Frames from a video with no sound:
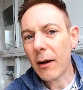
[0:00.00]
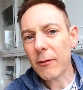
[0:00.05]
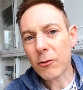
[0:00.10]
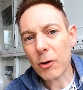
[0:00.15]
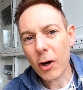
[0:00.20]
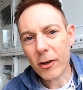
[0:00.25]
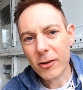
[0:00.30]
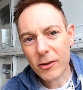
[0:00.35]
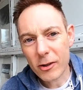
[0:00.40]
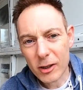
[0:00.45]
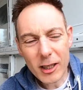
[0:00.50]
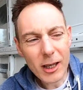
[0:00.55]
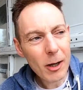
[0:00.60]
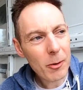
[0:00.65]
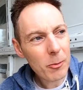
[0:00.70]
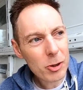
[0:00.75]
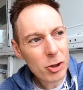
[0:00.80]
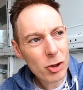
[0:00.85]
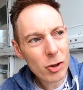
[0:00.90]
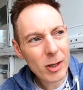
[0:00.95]
I've got a three
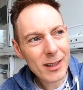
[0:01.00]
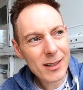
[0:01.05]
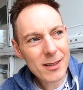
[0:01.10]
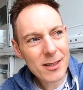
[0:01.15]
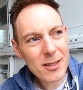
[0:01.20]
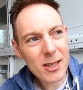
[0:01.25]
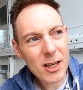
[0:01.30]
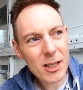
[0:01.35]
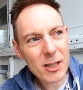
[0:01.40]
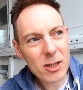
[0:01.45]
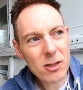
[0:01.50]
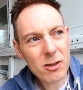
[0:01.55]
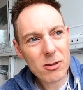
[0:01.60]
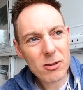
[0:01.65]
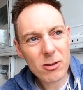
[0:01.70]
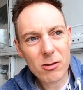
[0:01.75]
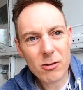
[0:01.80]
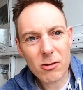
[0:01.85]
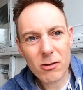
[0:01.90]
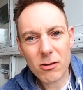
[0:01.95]
hour training session
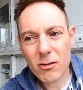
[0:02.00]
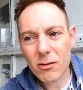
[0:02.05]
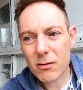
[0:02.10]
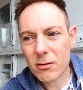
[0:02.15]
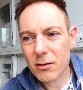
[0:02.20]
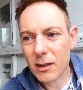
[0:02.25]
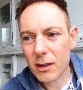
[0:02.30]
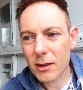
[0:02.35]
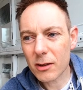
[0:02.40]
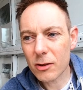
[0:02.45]
to do.